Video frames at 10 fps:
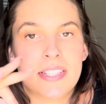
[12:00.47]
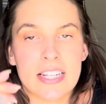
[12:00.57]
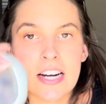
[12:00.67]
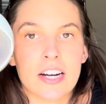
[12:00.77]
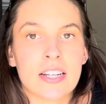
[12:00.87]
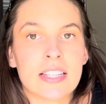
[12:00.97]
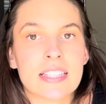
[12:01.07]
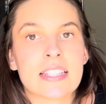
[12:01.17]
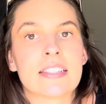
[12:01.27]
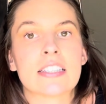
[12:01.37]
tier.
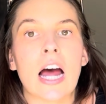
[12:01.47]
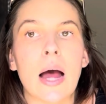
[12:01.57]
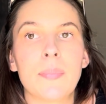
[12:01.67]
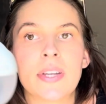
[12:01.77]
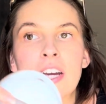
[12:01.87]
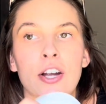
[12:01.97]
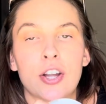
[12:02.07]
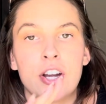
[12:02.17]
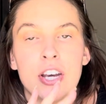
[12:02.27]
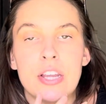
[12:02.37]
This is top tier.
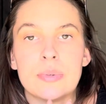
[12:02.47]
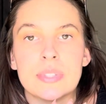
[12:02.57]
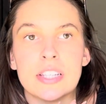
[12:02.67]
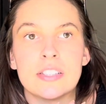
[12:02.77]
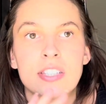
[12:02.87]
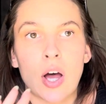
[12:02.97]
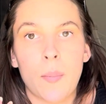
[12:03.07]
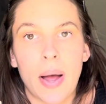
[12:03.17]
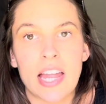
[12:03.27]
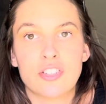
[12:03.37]
You're going to use it so
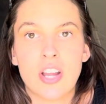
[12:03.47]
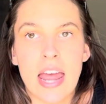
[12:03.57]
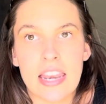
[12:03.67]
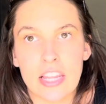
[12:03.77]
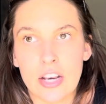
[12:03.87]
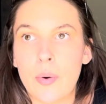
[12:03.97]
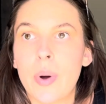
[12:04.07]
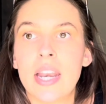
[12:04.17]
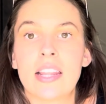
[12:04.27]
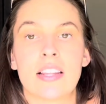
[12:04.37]
much. And you know
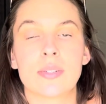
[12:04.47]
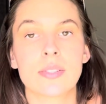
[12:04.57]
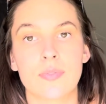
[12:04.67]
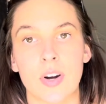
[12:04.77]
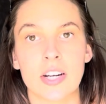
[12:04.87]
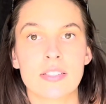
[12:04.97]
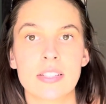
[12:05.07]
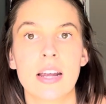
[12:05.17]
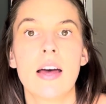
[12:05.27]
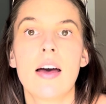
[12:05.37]
what? In
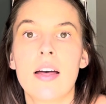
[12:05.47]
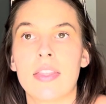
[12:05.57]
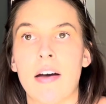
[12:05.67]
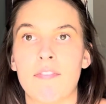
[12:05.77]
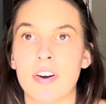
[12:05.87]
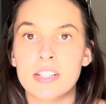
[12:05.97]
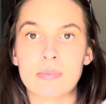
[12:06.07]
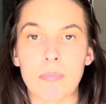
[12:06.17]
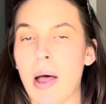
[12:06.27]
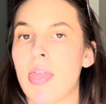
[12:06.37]
that first
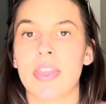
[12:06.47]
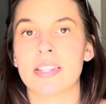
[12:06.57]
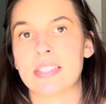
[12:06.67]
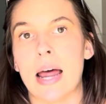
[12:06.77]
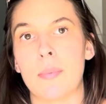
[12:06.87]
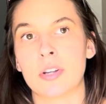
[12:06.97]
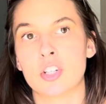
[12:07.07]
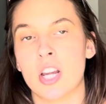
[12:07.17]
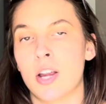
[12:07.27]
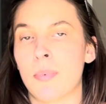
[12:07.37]
month
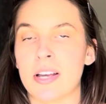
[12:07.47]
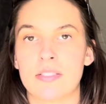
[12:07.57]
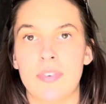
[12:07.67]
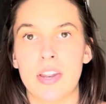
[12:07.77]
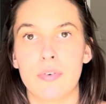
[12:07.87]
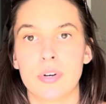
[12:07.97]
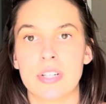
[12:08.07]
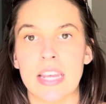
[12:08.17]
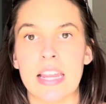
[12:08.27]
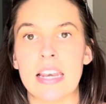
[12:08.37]
establishing your breastfeeding
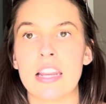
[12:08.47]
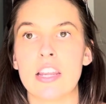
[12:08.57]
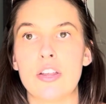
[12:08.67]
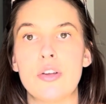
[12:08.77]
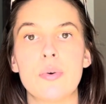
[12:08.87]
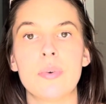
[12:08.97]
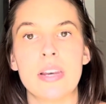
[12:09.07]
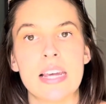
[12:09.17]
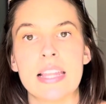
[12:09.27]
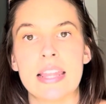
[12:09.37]
routine, you
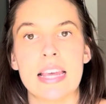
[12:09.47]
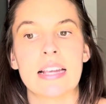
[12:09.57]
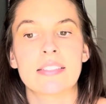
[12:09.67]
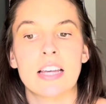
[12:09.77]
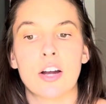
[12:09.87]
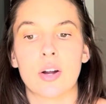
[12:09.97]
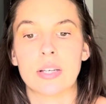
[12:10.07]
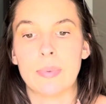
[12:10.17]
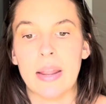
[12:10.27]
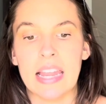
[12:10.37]
need things that are going
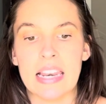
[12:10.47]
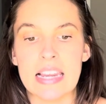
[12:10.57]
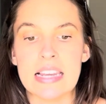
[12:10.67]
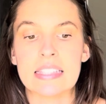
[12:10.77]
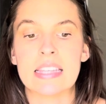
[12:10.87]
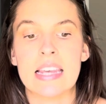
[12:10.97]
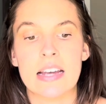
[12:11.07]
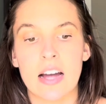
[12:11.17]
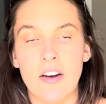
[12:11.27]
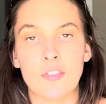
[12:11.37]
to make it easy,
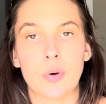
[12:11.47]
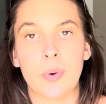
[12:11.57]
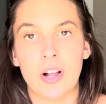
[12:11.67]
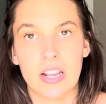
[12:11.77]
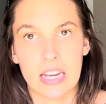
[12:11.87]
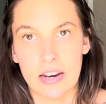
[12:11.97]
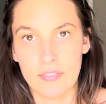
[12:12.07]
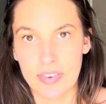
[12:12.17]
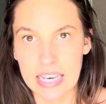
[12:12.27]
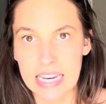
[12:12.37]
comfortable, and
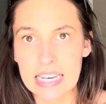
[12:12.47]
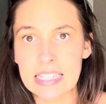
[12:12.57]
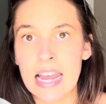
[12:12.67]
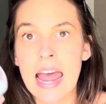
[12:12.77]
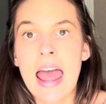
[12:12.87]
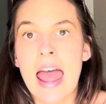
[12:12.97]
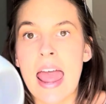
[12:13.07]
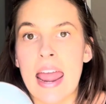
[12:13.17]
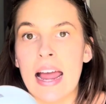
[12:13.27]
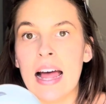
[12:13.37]
convenient.
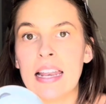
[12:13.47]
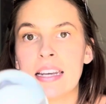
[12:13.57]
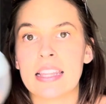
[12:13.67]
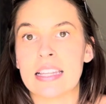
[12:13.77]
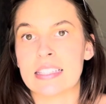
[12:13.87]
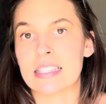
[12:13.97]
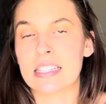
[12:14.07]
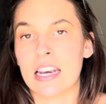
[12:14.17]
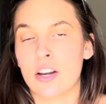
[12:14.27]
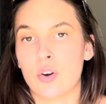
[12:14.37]
And this is
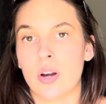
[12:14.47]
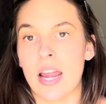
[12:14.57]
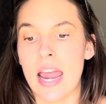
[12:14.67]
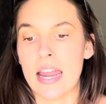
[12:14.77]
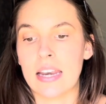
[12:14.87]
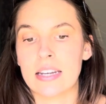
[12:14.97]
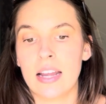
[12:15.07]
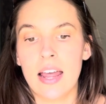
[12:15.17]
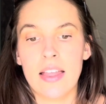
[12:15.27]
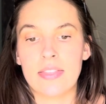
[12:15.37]
going to create
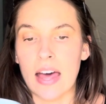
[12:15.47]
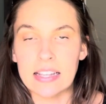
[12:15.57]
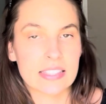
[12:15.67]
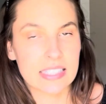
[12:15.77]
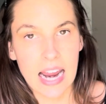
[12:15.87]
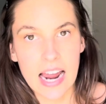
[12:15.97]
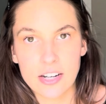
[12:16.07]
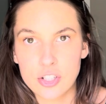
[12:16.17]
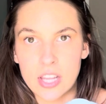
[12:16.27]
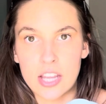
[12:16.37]
that
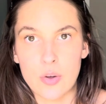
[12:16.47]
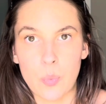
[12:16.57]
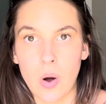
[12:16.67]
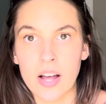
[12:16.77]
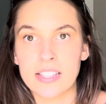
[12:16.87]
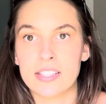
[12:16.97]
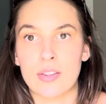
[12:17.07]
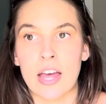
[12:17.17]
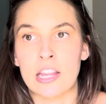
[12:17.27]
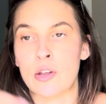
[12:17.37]
stash that you want, so
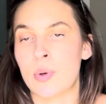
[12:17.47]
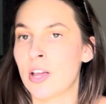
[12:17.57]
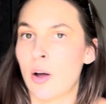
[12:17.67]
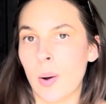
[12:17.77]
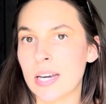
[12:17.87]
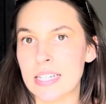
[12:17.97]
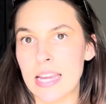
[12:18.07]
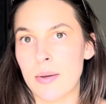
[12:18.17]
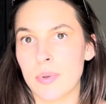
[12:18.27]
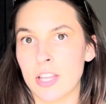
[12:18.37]
that you can go on a
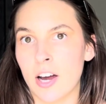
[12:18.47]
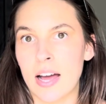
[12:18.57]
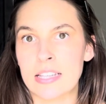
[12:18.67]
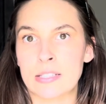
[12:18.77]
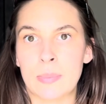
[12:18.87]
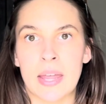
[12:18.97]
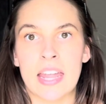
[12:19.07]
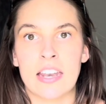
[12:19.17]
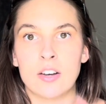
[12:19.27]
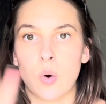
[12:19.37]
date with your
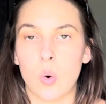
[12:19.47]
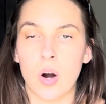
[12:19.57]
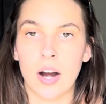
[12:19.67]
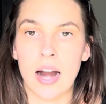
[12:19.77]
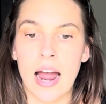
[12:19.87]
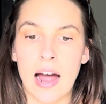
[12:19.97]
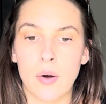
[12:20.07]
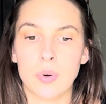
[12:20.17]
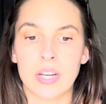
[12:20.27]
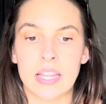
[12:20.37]
husband or
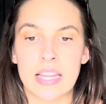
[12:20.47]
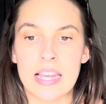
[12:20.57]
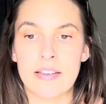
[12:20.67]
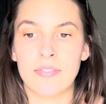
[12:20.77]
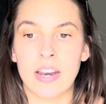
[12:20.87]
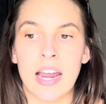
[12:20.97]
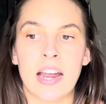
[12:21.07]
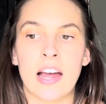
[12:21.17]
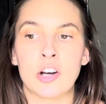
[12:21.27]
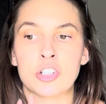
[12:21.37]
out in the
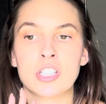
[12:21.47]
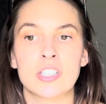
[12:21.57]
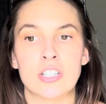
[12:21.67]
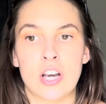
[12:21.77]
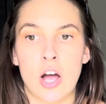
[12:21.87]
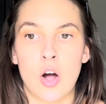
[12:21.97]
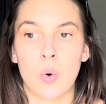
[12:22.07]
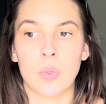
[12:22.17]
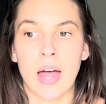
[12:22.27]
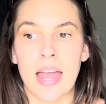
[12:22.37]
evening, or just
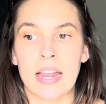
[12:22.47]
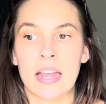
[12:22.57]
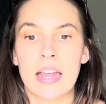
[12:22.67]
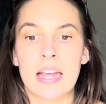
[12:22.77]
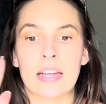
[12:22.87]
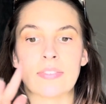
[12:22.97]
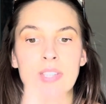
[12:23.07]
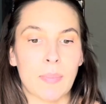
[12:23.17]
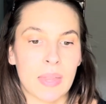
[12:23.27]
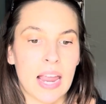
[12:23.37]
know, like, if
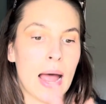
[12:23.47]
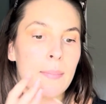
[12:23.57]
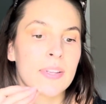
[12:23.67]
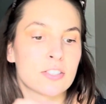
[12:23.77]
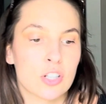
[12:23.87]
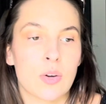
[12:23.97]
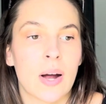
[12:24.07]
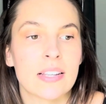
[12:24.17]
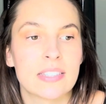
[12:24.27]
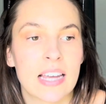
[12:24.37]
something happens or you
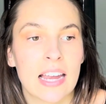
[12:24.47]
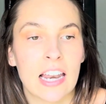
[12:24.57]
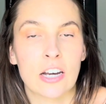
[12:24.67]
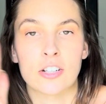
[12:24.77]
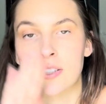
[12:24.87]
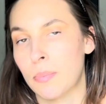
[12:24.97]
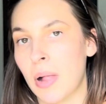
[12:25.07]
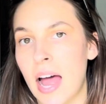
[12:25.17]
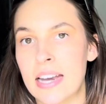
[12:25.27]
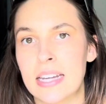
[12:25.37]
got sick and your
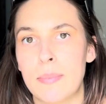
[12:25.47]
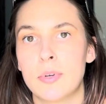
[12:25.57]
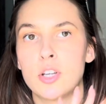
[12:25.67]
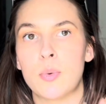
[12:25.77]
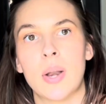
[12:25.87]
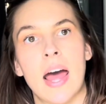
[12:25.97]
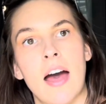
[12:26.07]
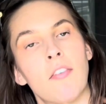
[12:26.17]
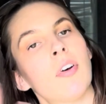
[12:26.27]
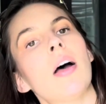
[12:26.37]
supply dipped, you would have